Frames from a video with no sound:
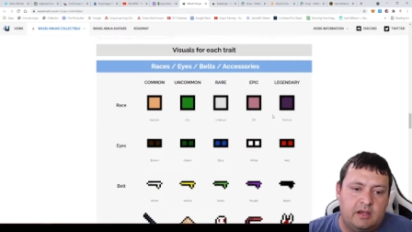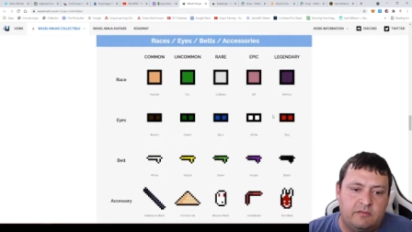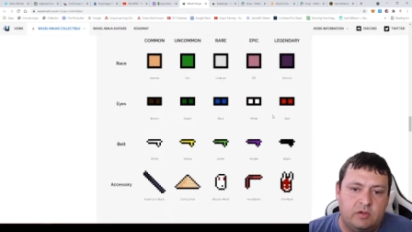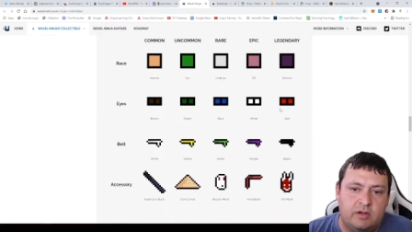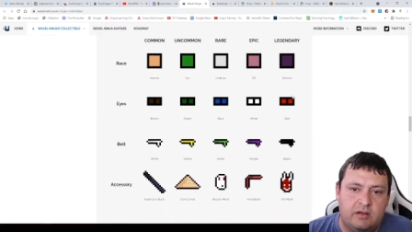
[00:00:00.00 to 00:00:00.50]
if
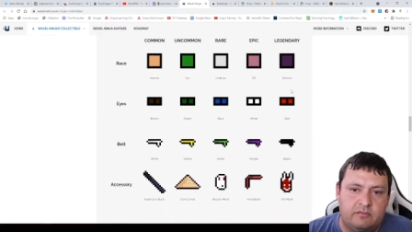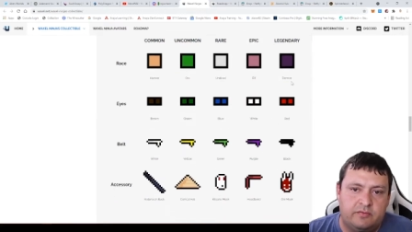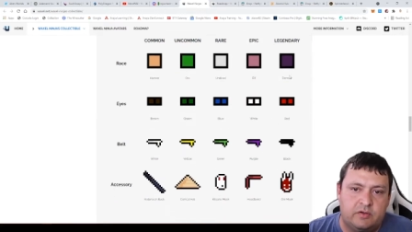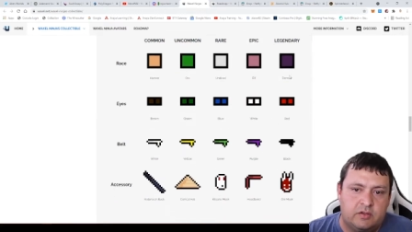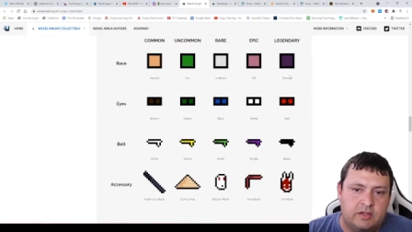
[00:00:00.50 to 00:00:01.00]
you go down
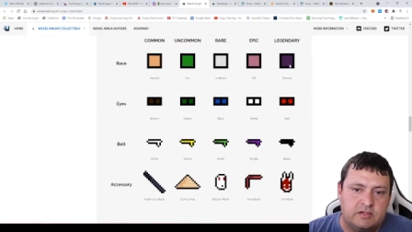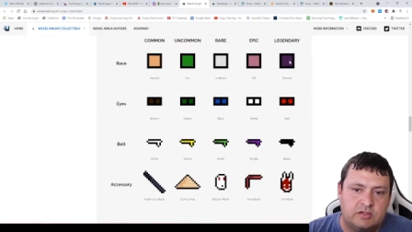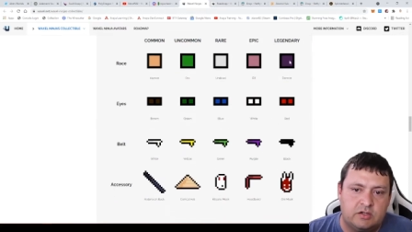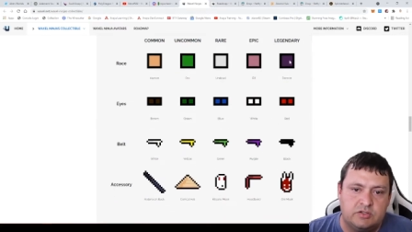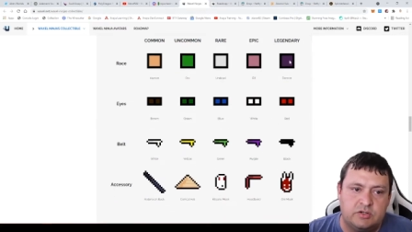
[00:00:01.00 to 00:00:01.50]
further, they
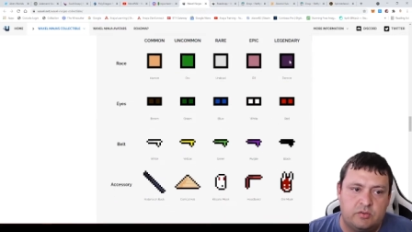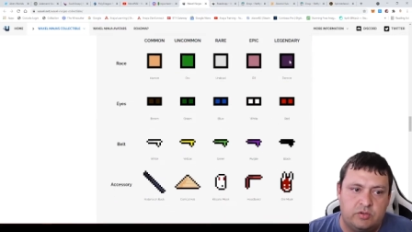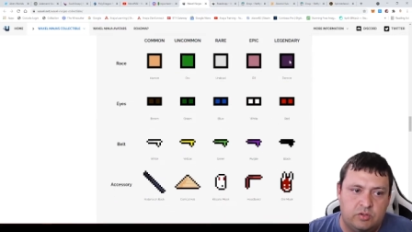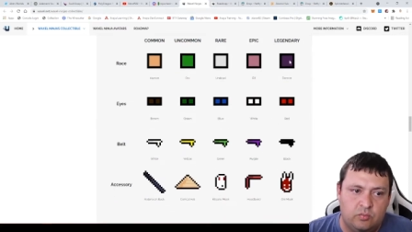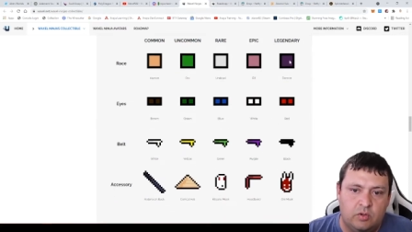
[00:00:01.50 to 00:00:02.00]
start
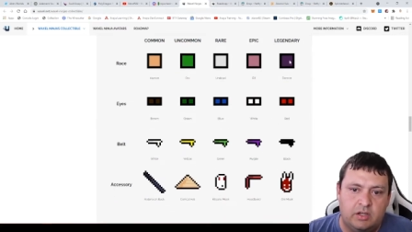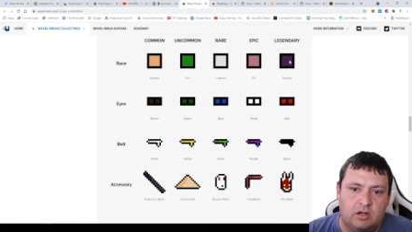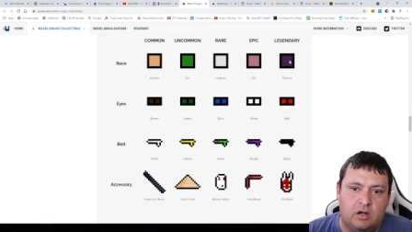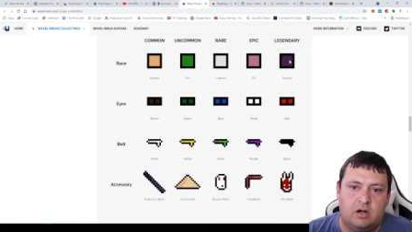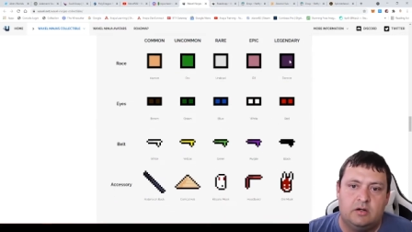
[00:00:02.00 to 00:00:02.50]
showing you what
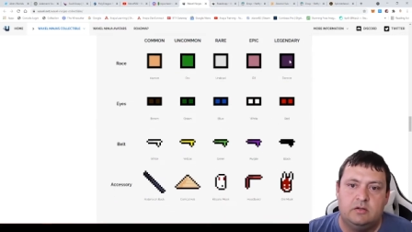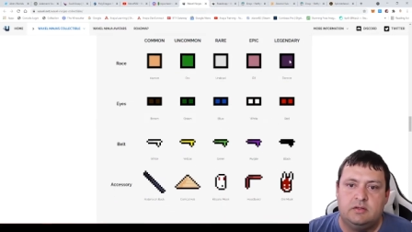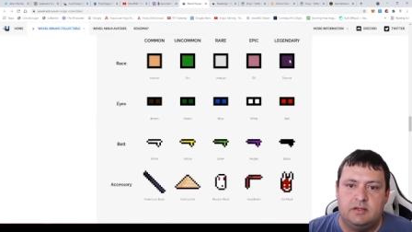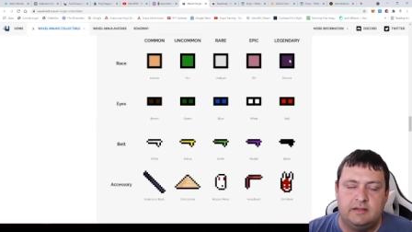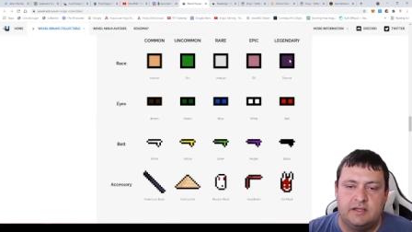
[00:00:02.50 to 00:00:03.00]
are
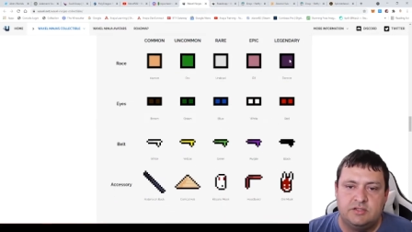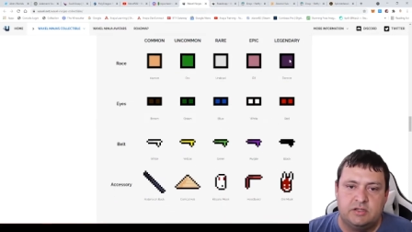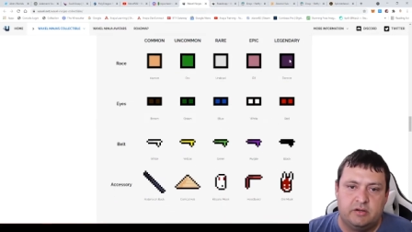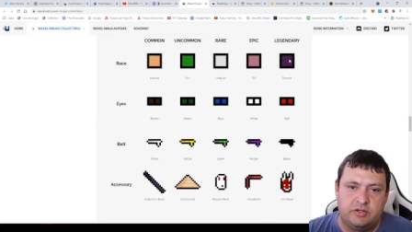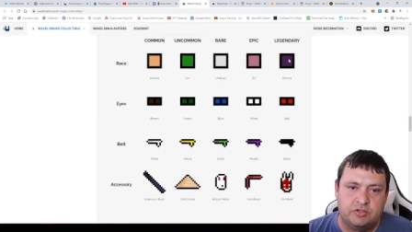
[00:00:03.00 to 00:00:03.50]
the
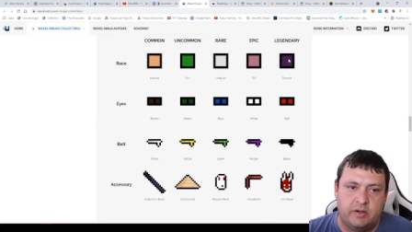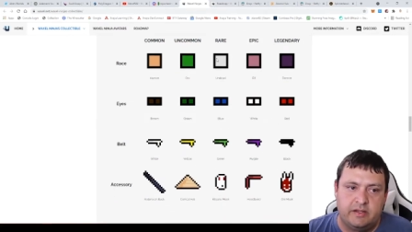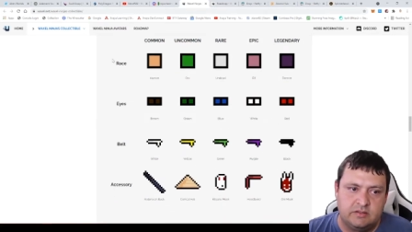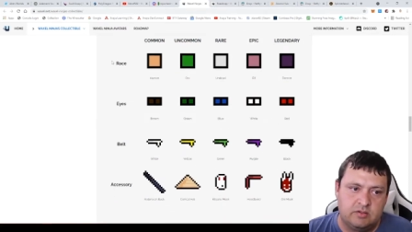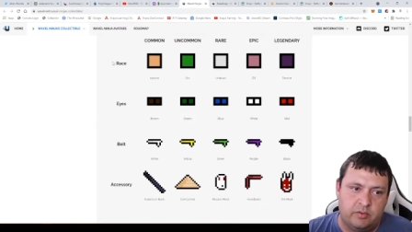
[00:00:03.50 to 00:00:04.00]
legendary
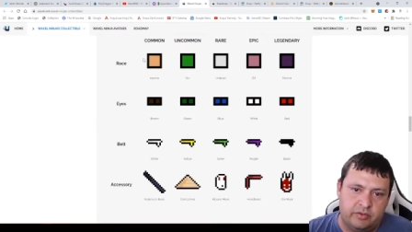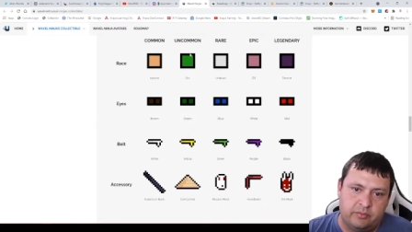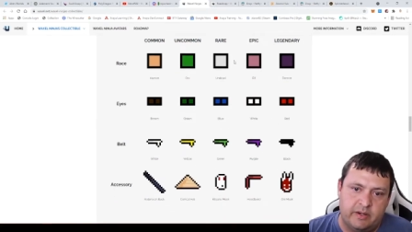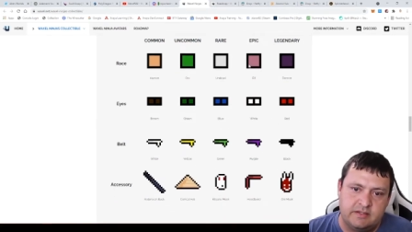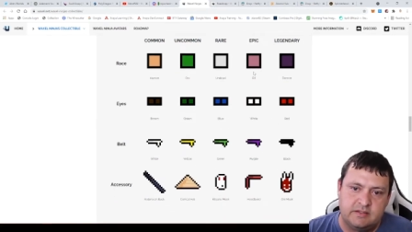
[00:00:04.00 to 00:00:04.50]
traits. So on the
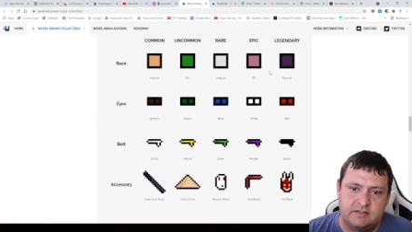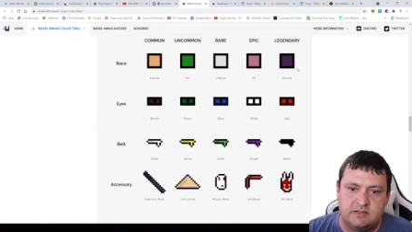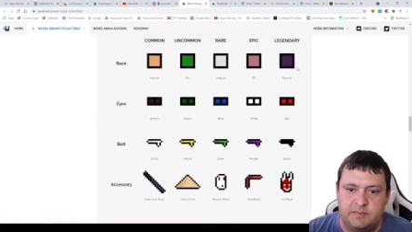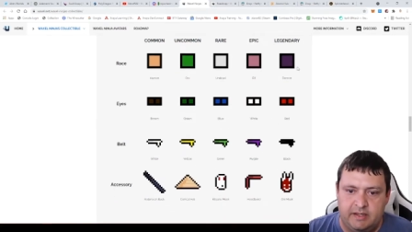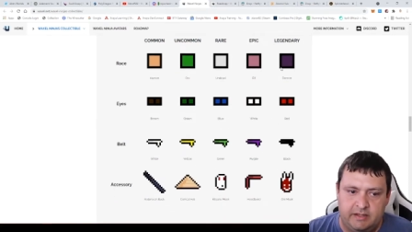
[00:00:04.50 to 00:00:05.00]
races, it's
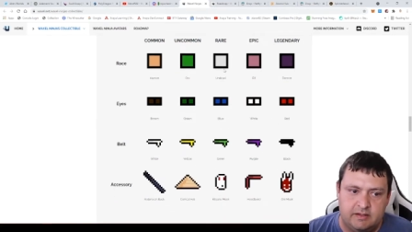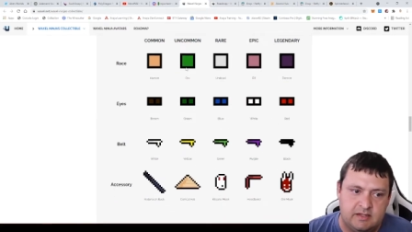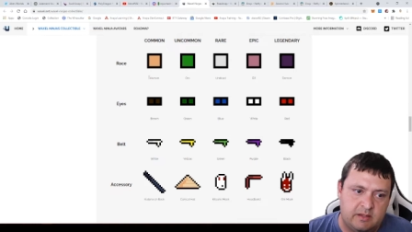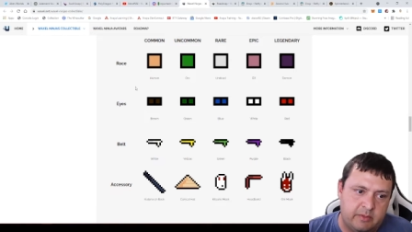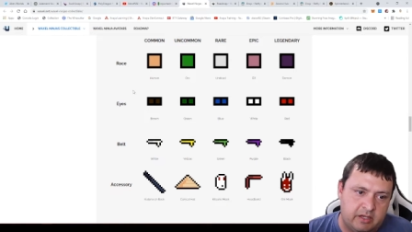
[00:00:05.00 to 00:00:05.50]
being a
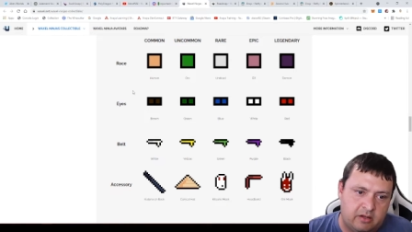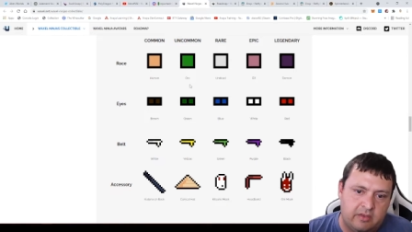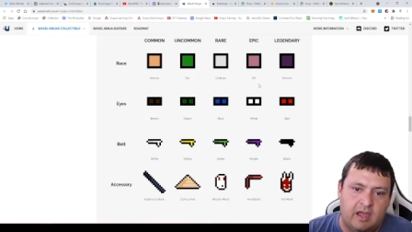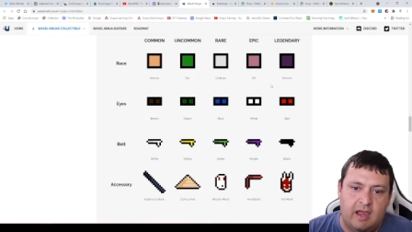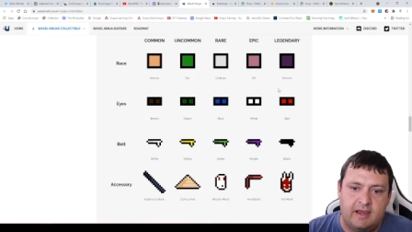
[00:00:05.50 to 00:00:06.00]
demon. On
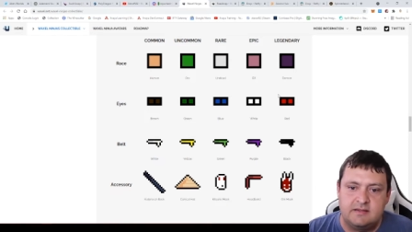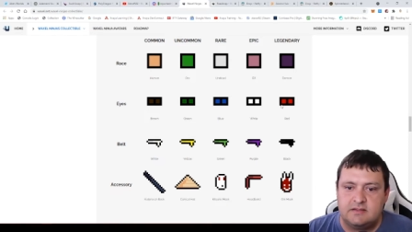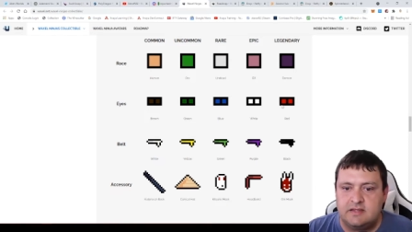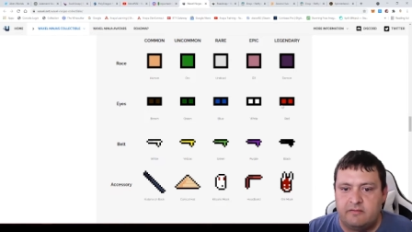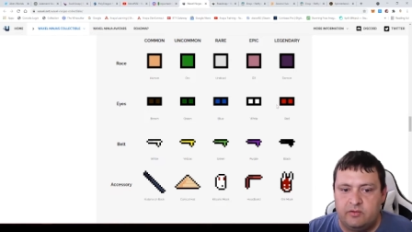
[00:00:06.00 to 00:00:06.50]
the eyes,
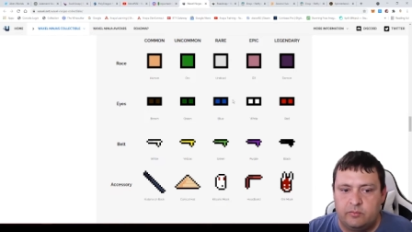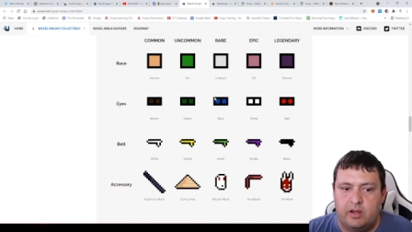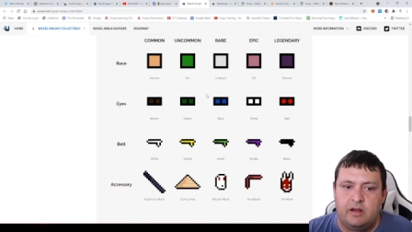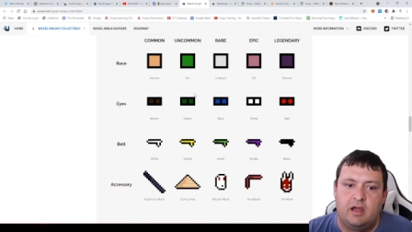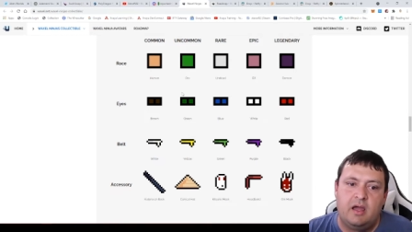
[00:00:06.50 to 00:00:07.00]
it's having
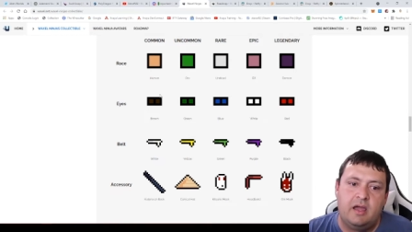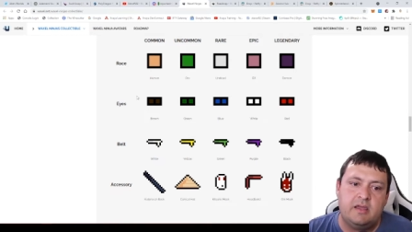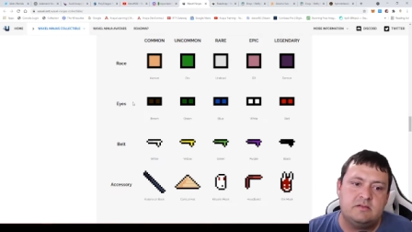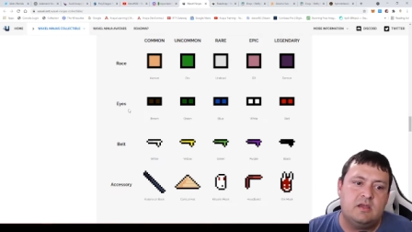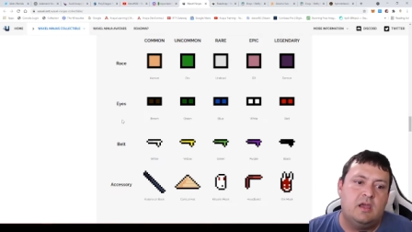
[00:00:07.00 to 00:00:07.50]
red
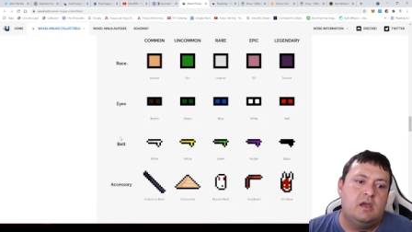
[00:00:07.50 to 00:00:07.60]
eyes.